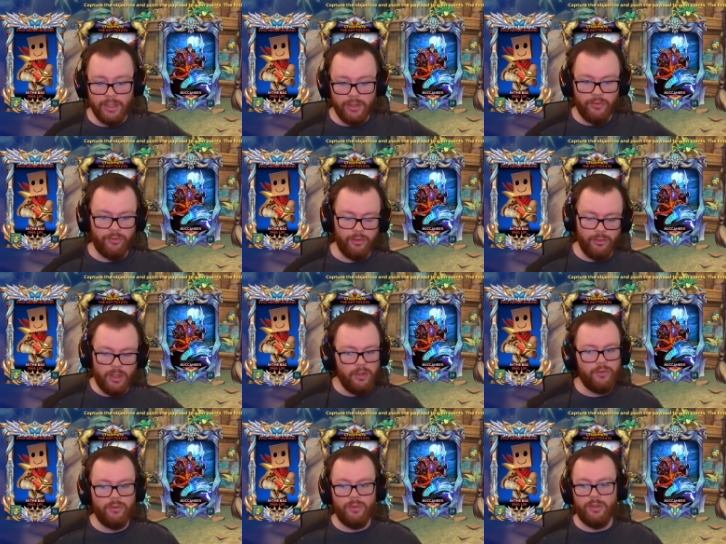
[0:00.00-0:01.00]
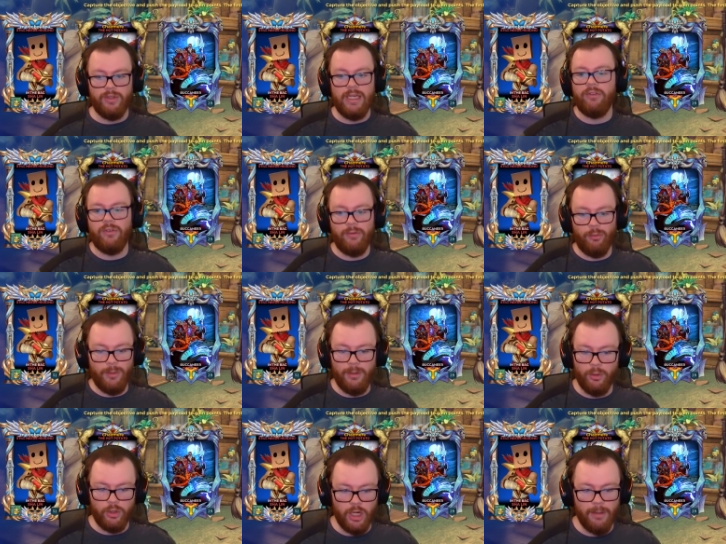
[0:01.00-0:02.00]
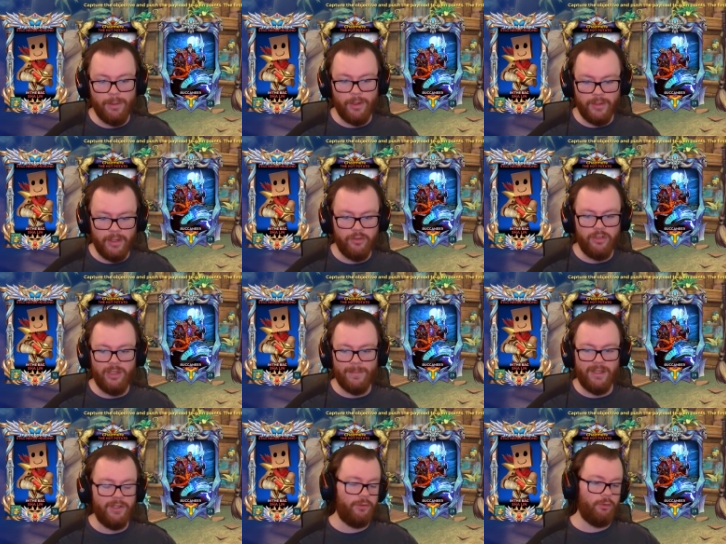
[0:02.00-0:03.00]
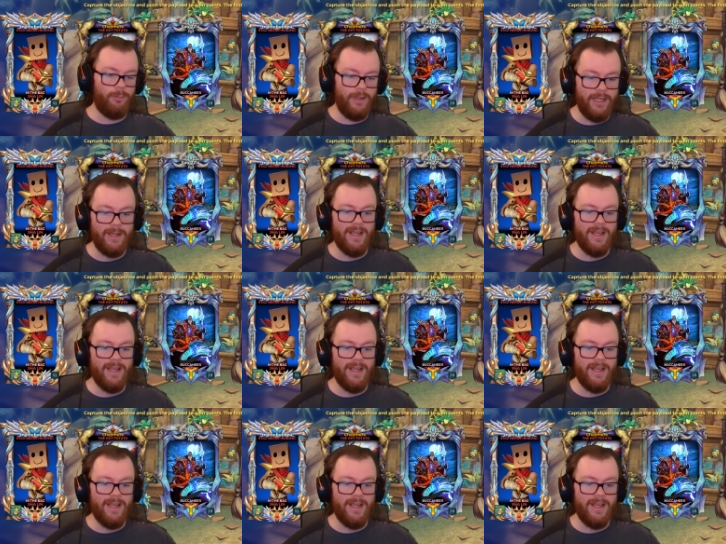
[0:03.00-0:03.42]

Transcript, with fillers: So also a decently formidable comp on their team, at least for me,